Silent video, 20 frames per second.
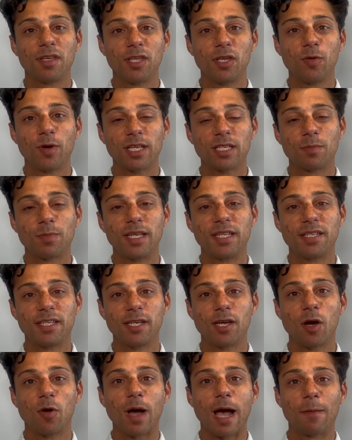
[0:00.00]

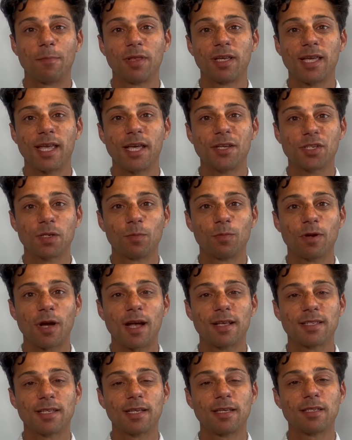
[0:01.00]
USPTO application
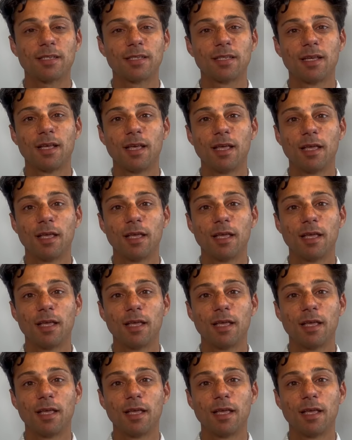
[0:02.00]
process,